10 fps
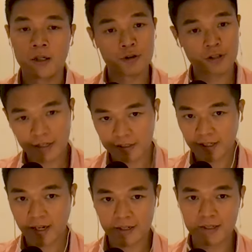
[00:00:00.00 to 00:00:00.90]
To some
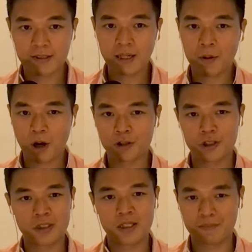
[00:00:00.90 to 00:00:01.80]
extent, I think
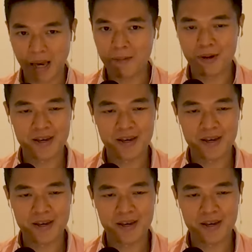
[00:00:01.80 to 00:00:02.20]
subconsciously, maybe,